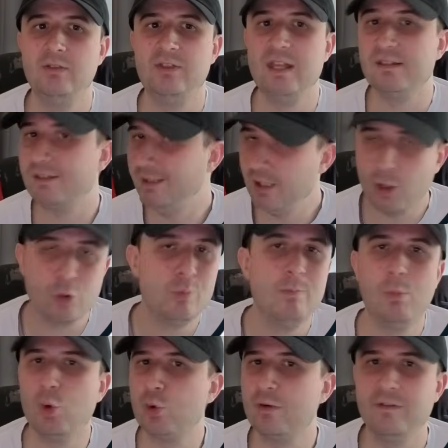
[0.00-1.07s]
There's no
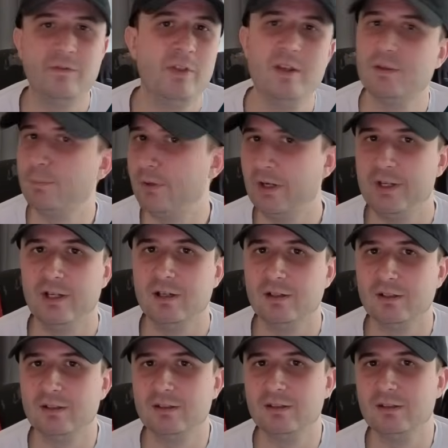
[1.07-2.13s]
more of this
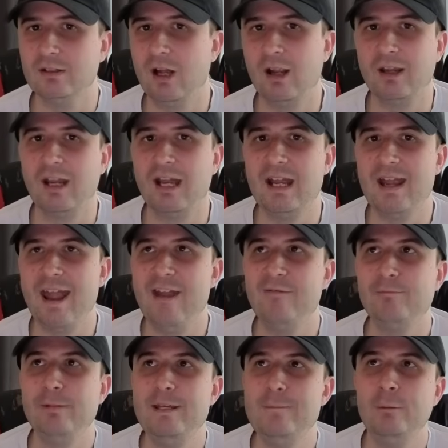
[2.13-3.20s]
product, okay?
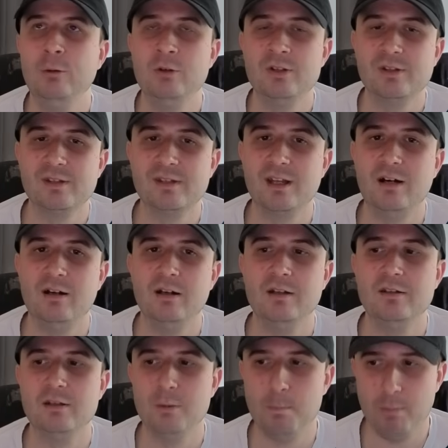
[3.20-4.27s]
If people
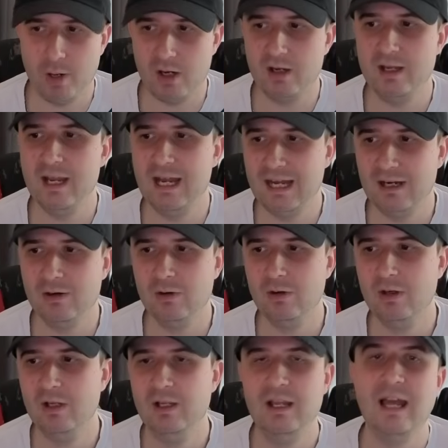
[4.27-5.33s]
decide to buy it
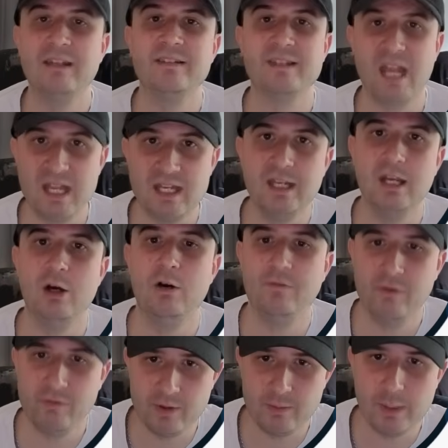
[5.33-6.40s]
out and take it
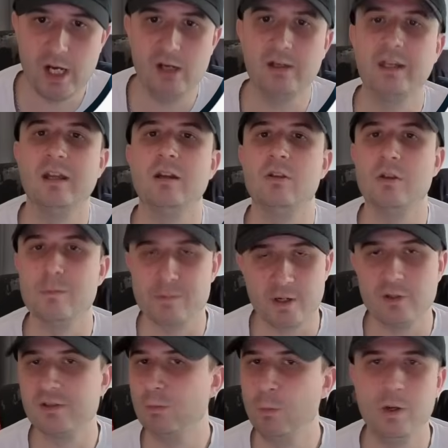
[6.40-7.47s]
off of the market, the
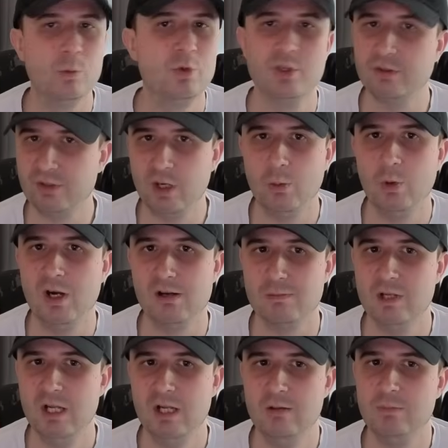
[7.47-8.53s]
price will just go
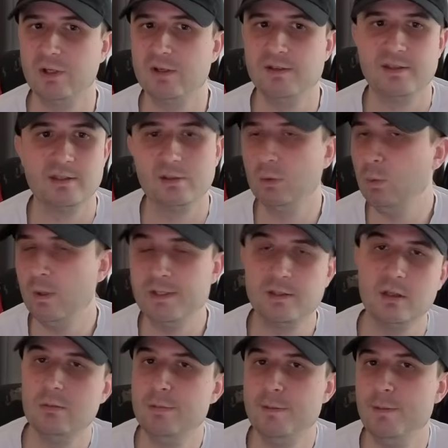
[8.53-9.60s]
up, because there's always
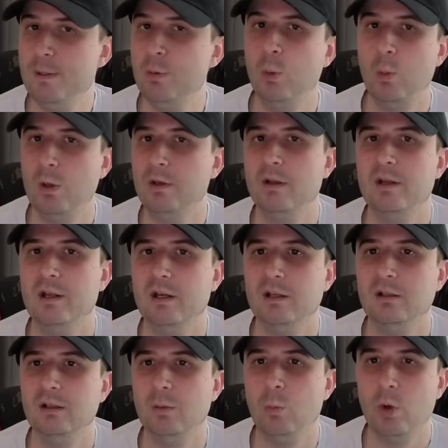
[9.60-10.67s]
going to be people wanting it
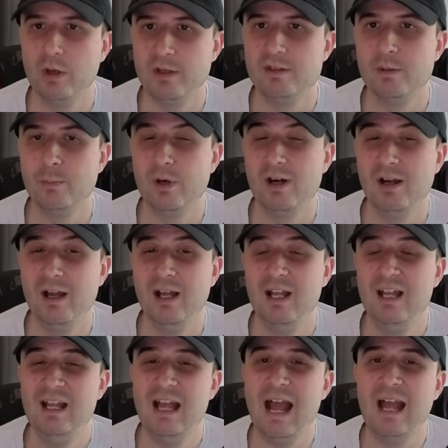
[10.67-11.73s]
and wanting to buy it.
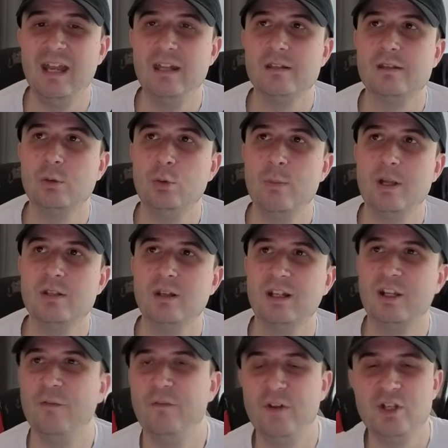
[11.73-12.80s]
And it's almost
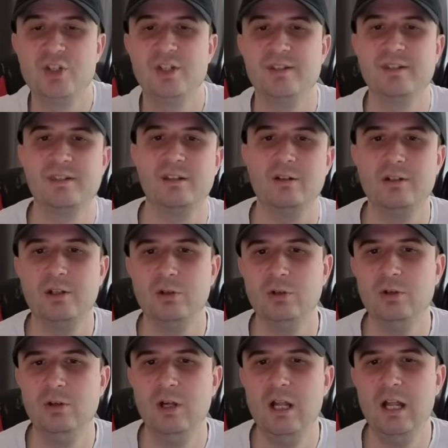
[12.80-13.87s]
like a vicious
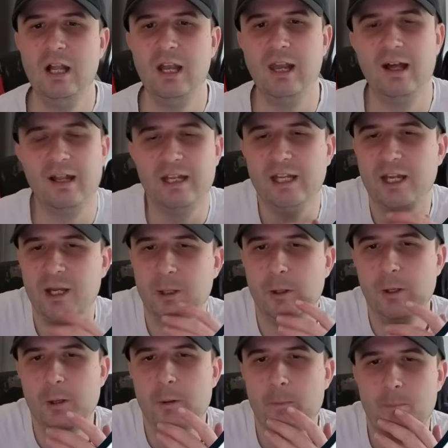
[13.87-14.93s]
cycle. Like,
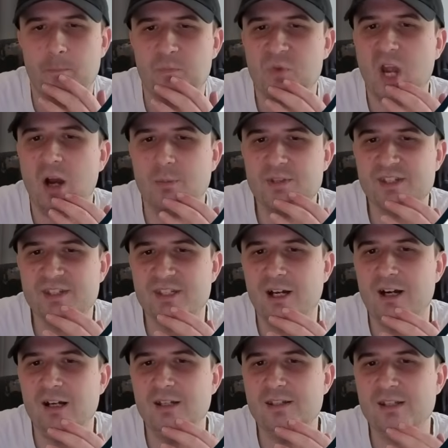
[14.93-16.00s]
I'm
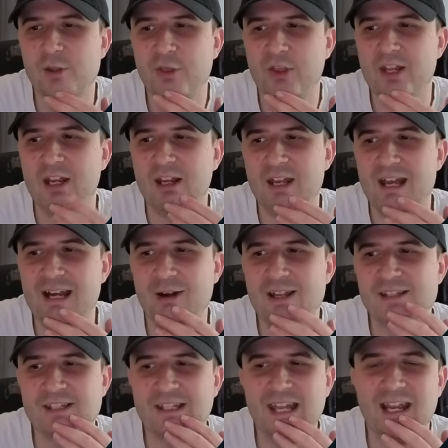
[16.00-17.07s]
starting to think now,
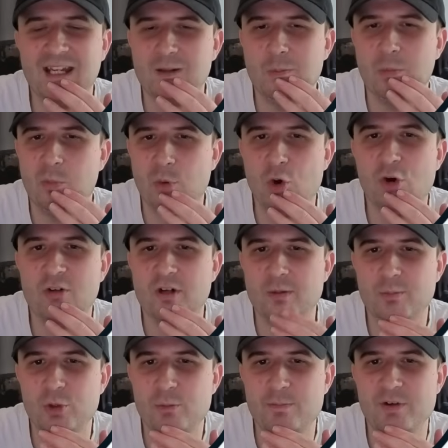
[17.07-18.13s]
it's getting more
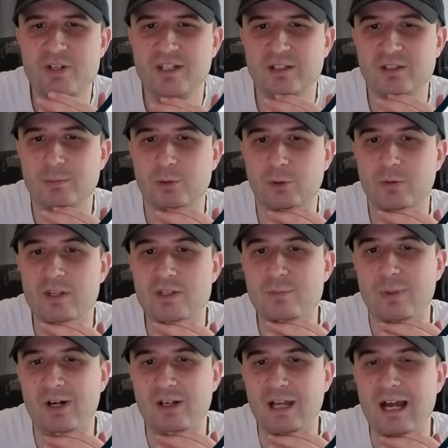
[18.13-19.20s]
and more predictable, these
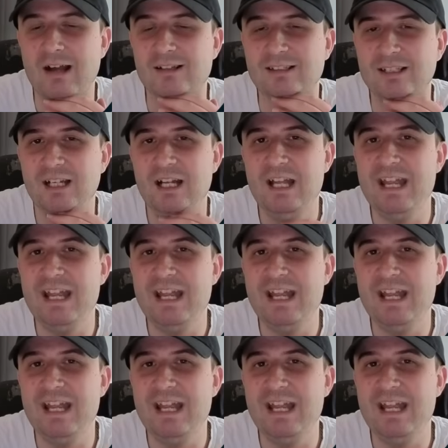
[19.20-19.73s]
buyouts.